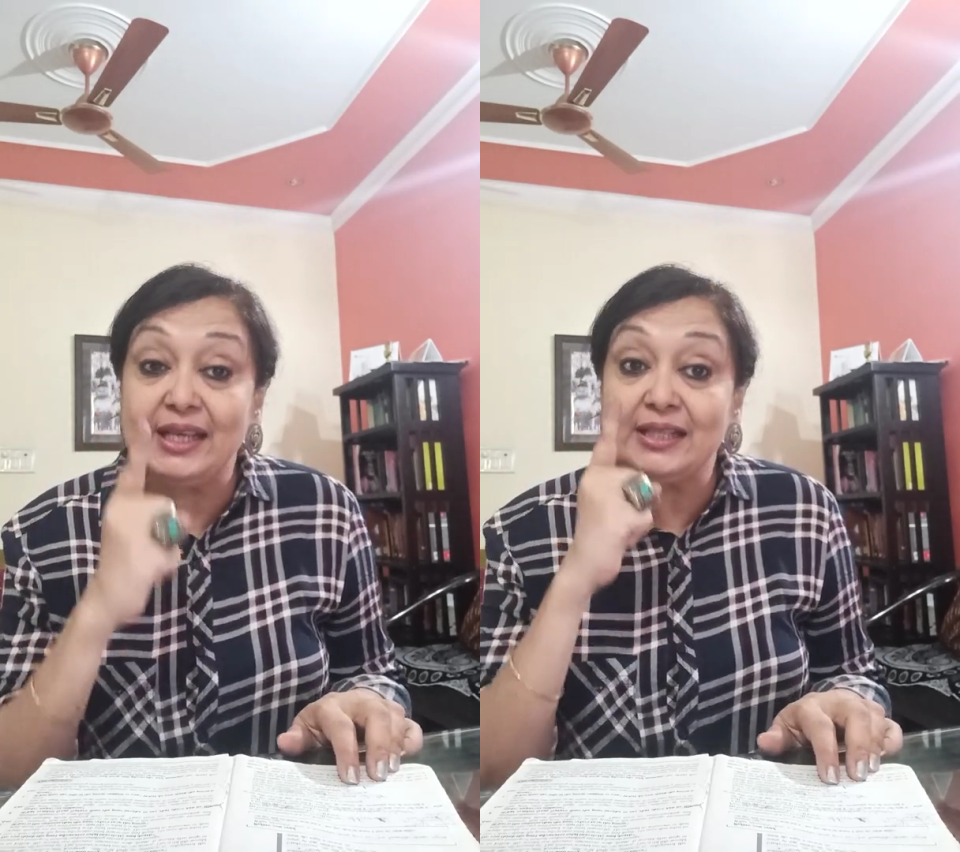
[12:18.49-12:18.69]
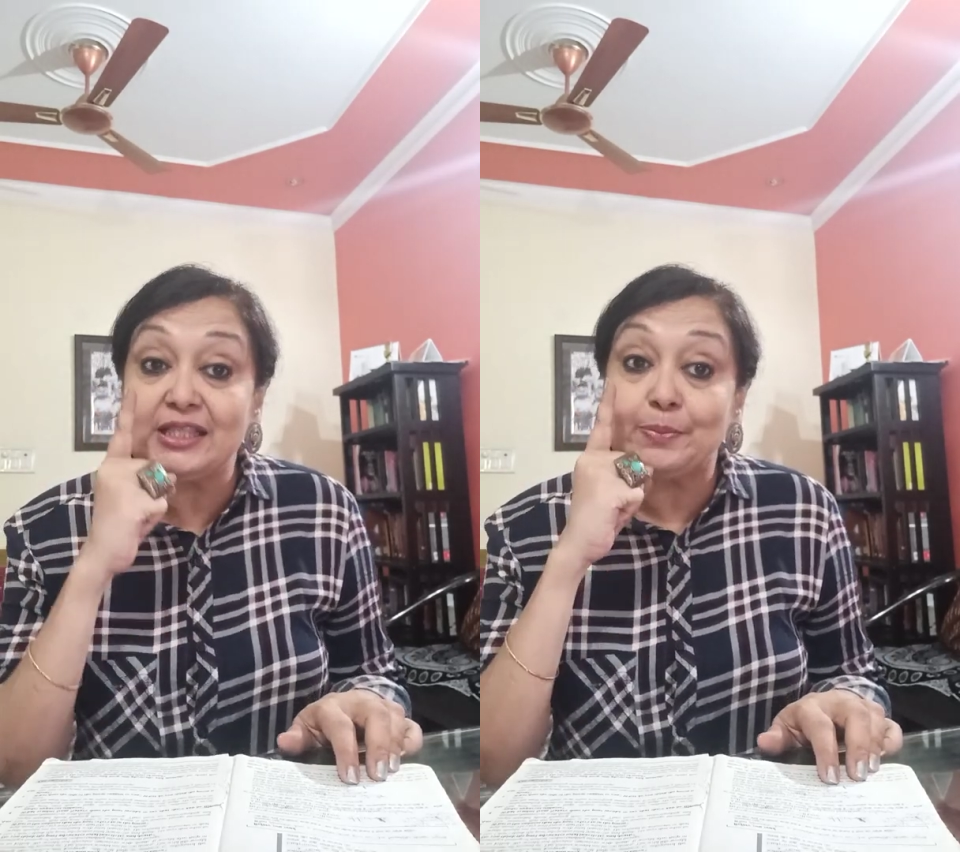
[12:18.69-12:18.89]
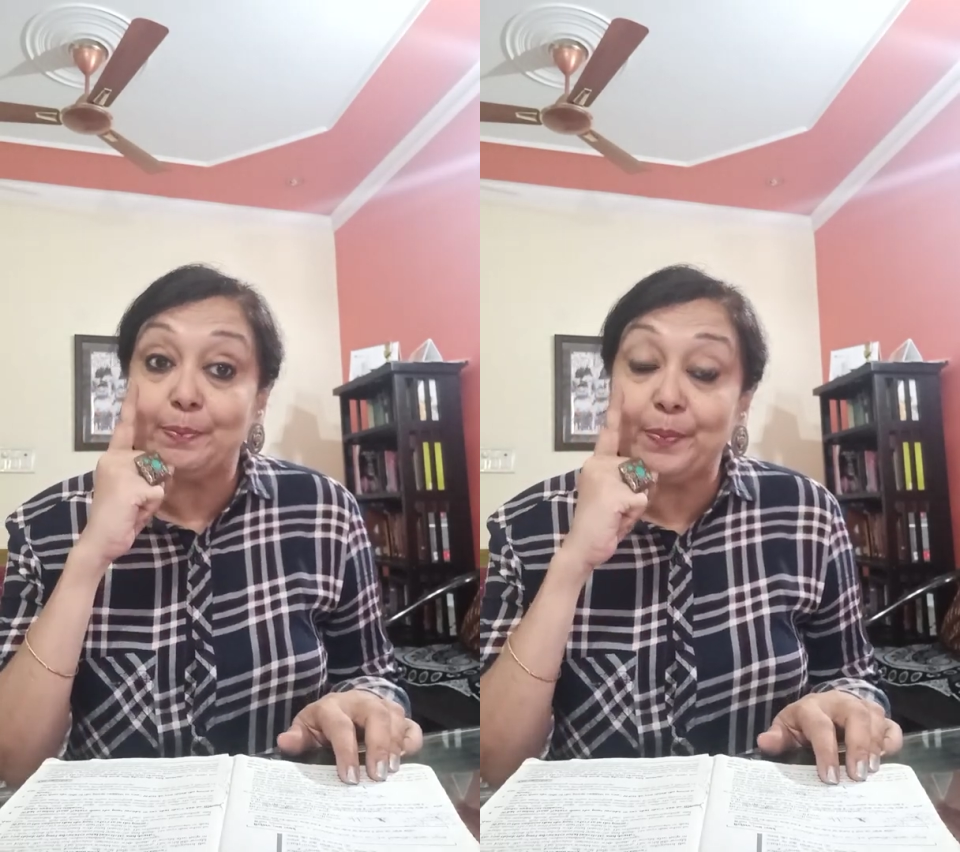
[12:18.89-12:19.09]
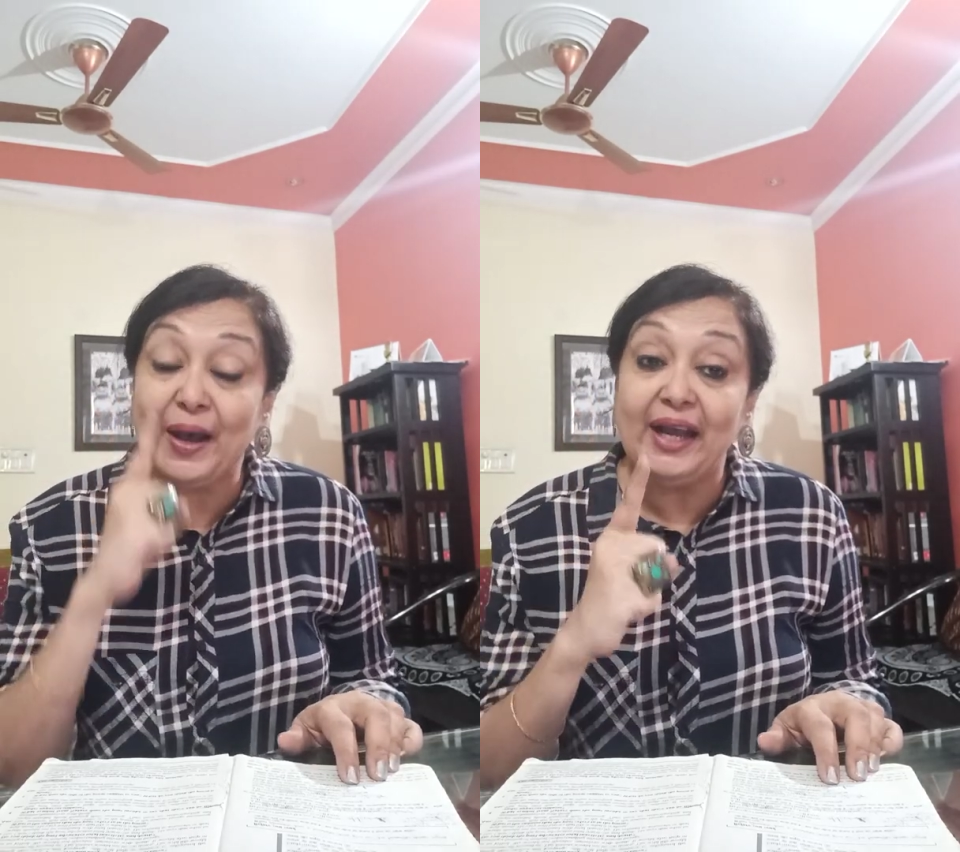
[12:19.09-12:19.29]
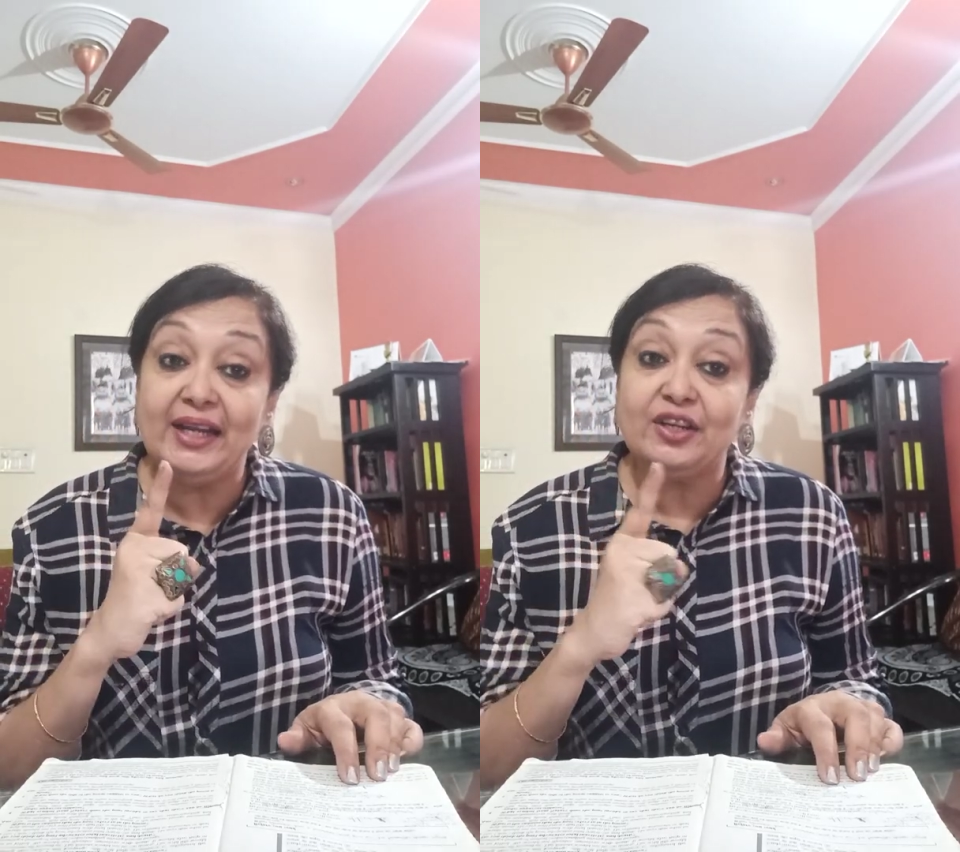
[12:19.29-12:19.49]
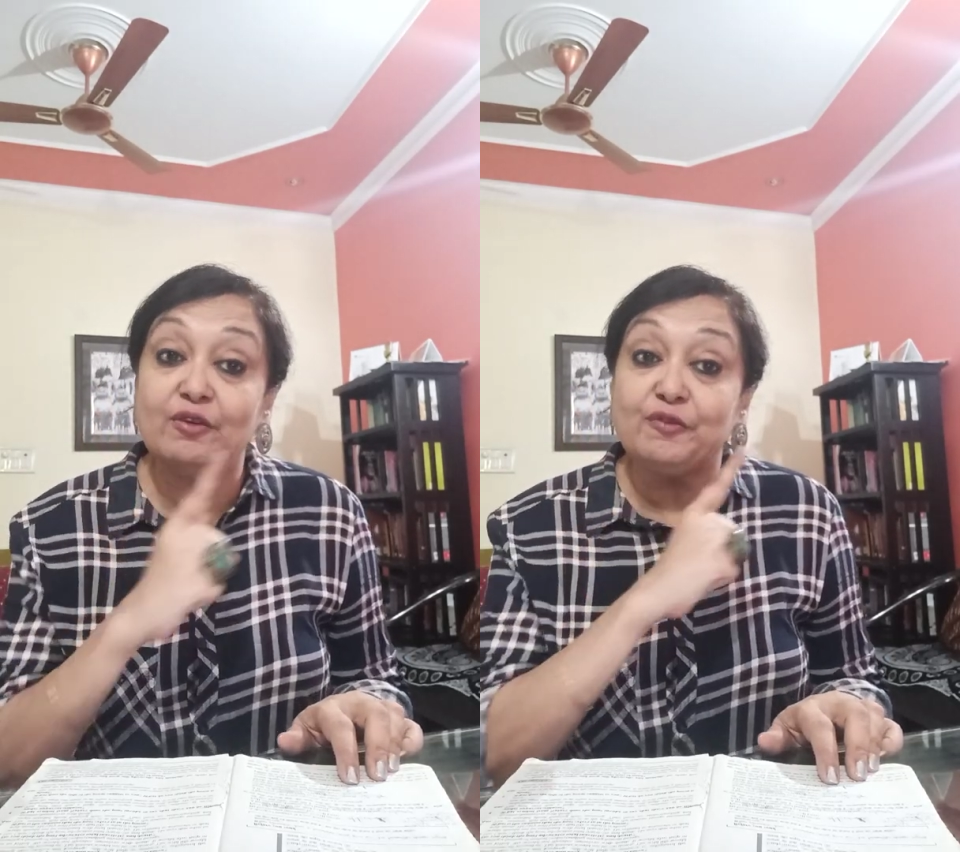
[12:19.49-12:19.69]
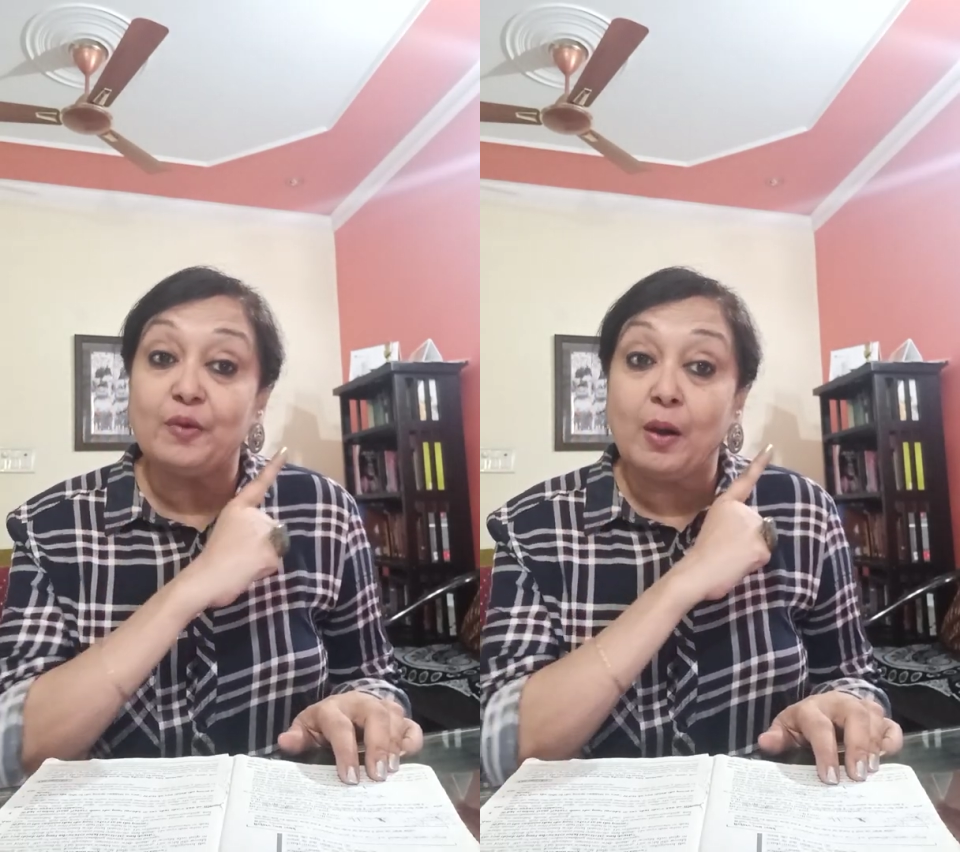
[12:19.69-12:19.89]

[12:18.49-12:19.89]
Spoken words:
in spite of